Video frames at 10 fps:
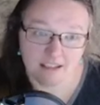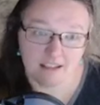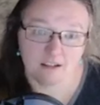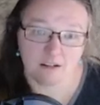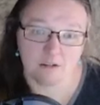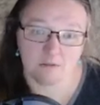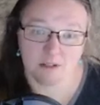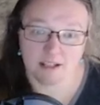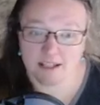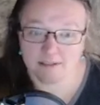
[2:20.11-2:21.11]
or want to
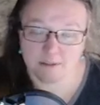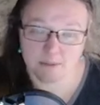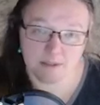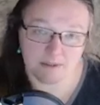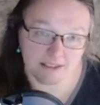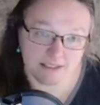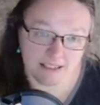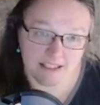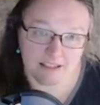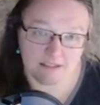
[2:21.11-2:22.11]
have their baby and
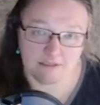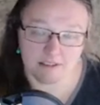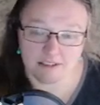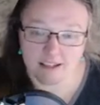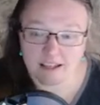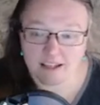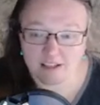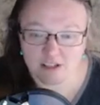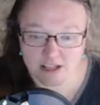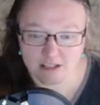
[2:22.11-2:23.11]
leave and
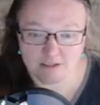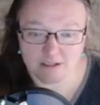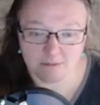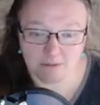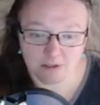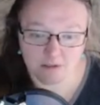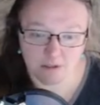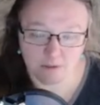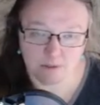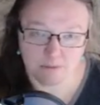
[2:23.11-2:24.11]
shackle them to those
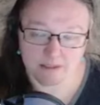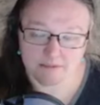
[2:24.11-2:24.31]
women.